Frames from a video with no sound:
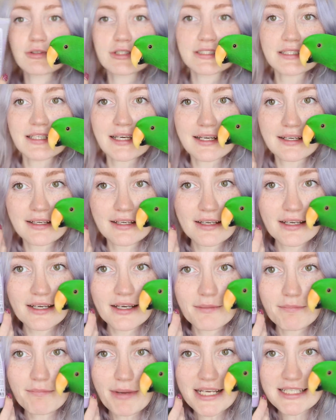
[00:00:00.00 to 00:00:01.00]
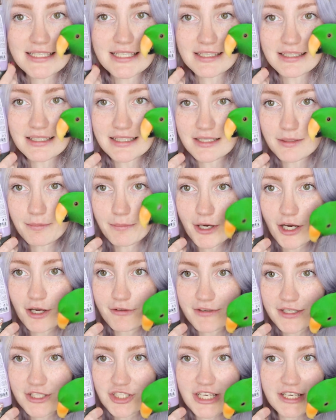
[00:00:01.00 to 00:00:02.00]
looks like basically the
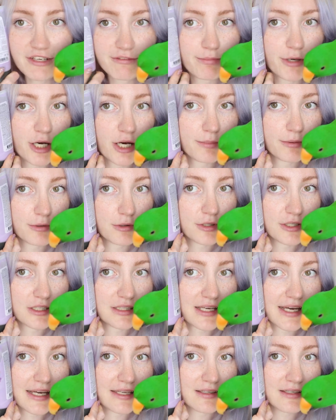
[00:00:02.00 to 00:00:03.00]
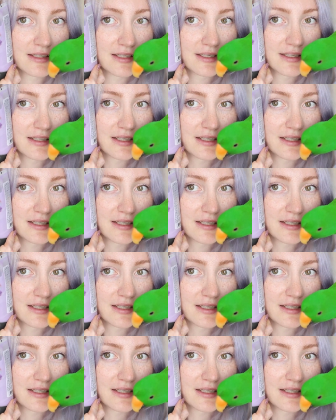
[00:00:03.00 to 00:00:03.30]
perfect shade of purple. Look at that.